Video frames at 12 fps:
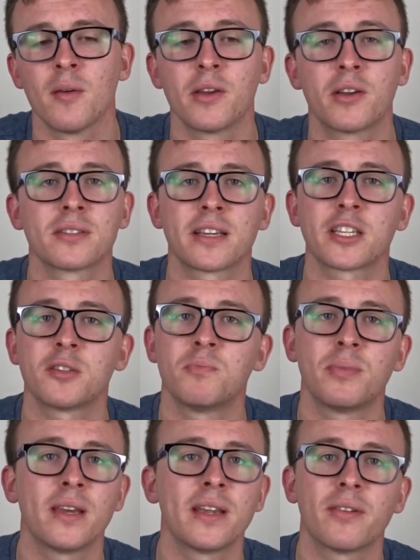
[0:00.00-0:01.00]
because
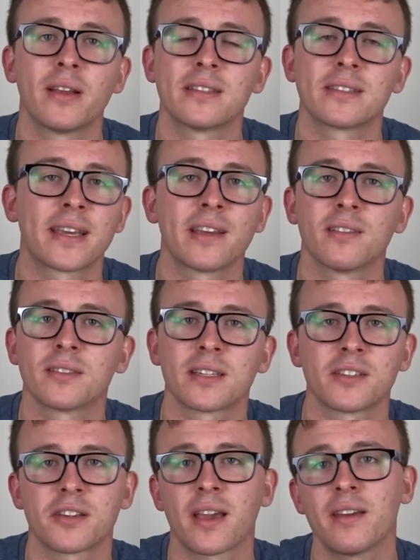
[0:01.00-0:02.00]
experience kills
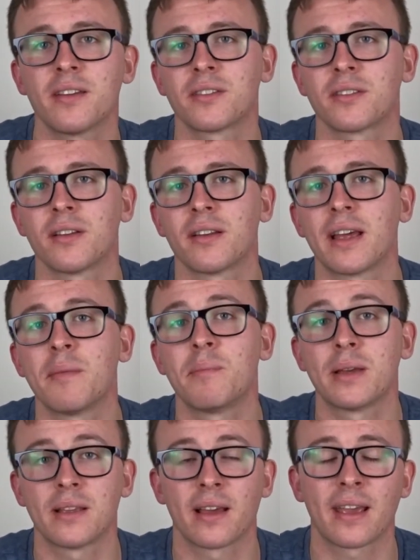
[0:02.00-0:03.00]
education.
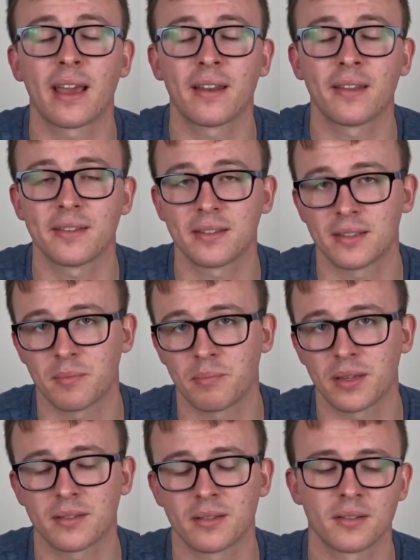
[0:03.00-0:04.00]
Again, this is in
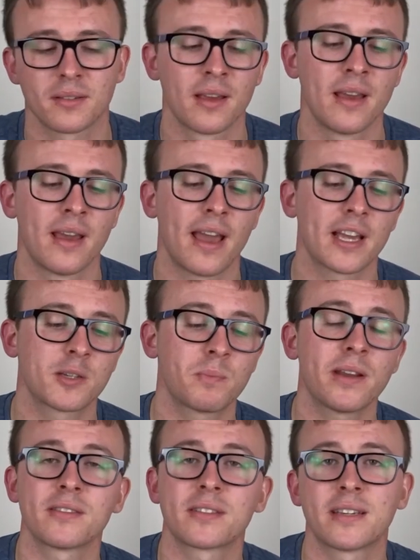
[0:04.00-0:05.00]
business.
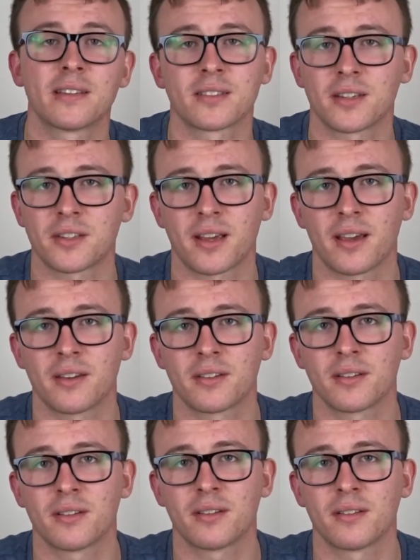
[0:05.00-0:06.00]
Experience kills
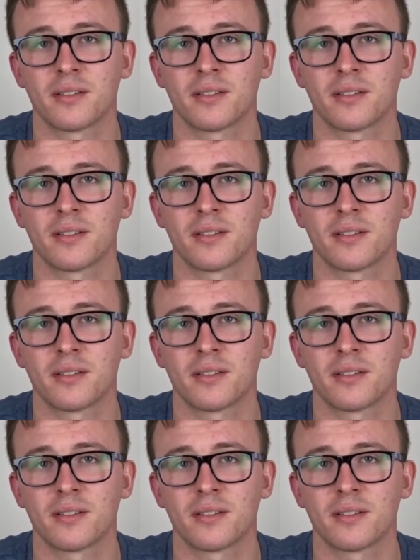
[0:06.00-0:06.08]
education.